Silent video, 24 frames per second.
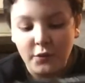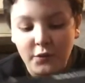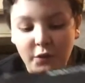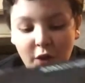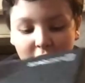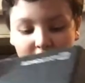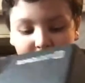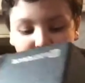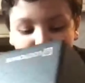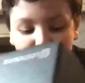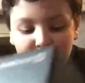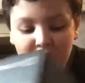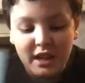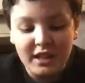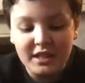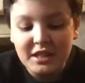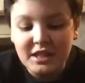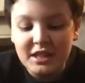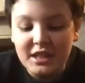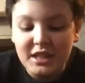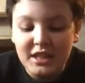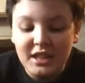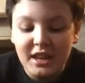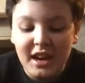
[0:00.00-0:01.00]
the first thing I
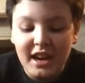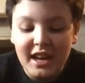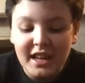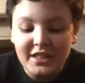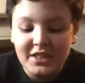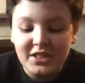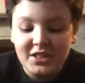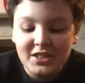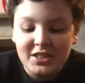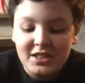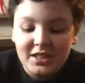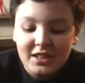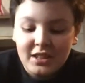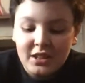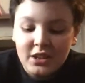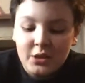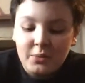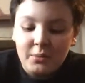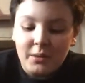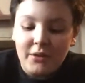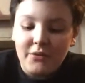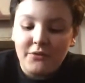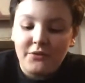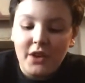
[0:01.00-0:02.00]
see, guys.
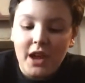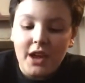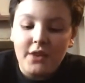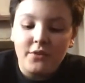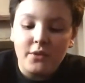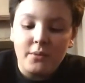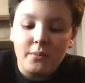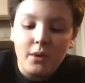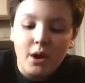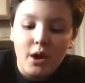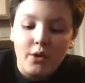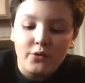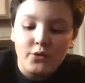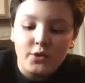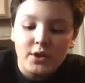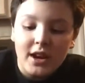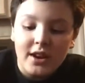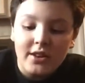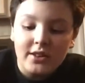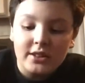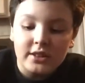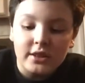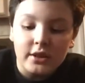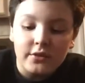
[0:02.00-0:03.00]
My favourite Marvel
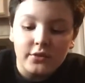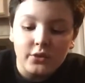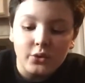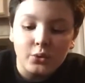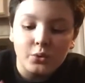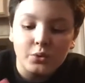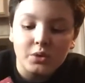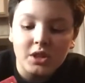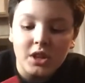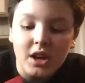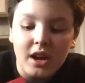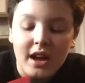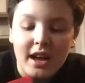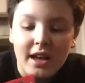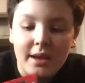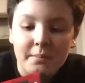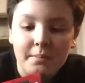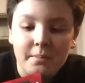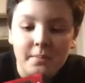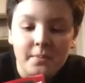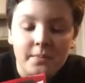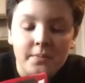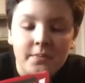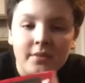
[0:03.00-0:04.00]
character of all
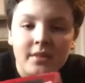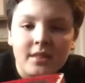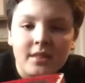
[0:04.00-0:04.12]
time,